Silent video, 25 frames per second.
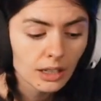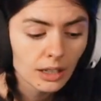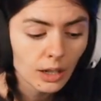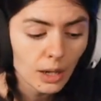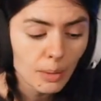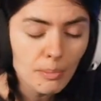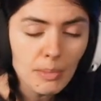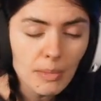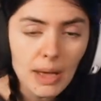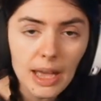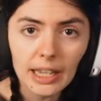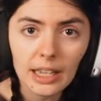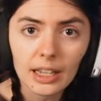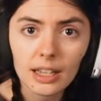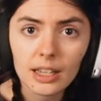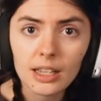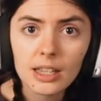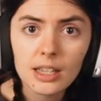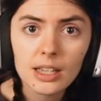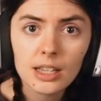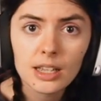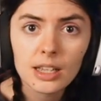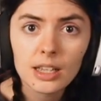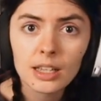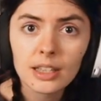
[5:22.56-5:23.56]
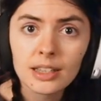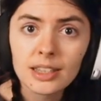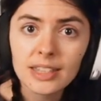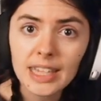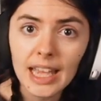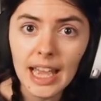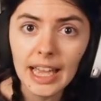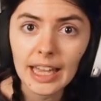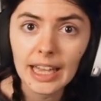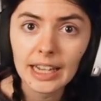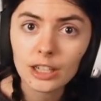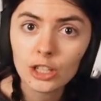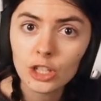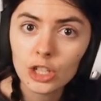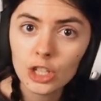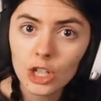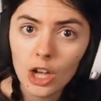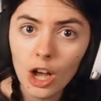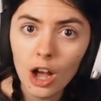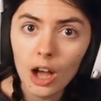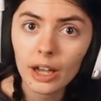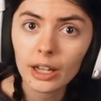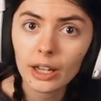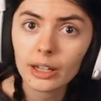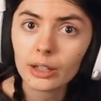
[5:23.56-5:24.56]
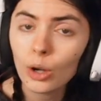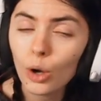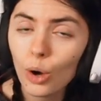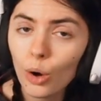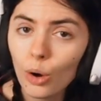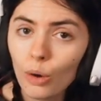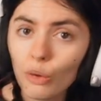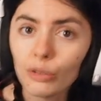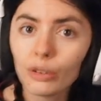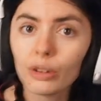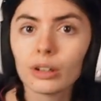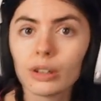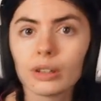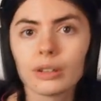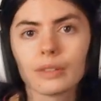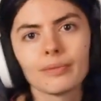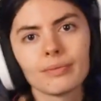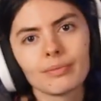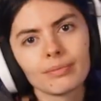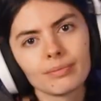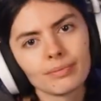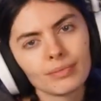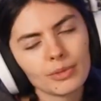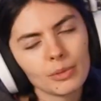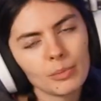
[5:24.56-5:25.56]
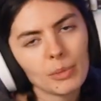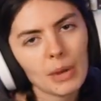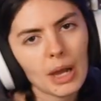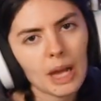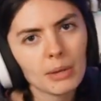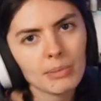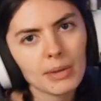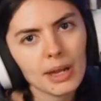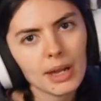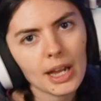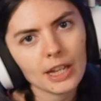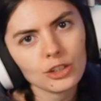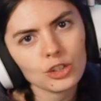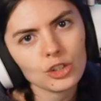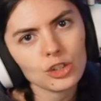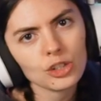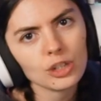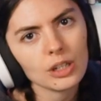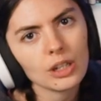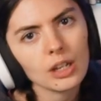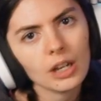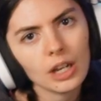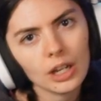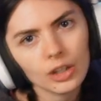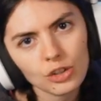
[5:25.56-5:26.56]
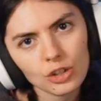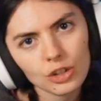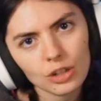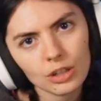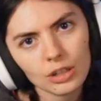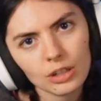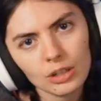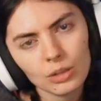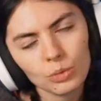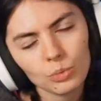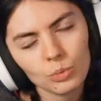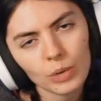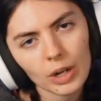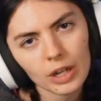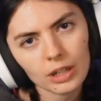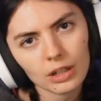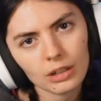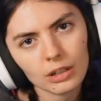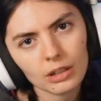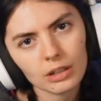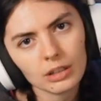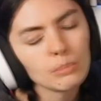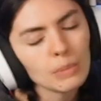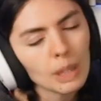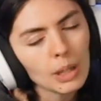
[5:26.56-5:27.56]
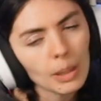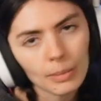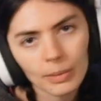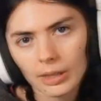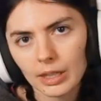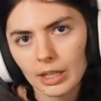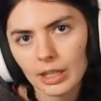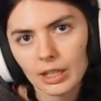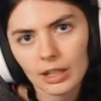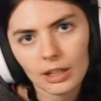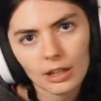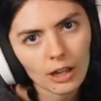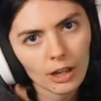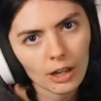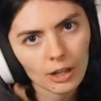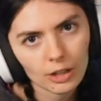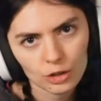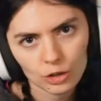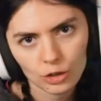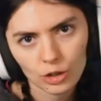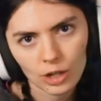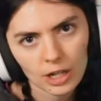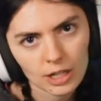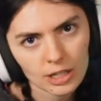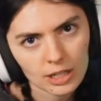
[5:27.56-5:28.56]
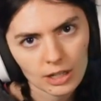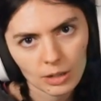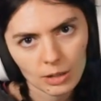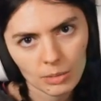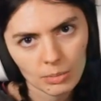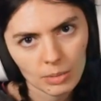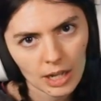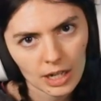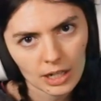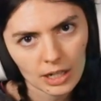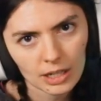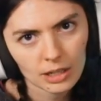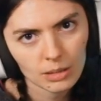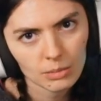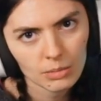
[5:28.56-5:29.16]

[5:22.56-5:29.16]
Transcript: Omega! Dead! Gone! Over! Bad Batch, Hunter, Wrecker. Maybe they get Hot Crosshair back in the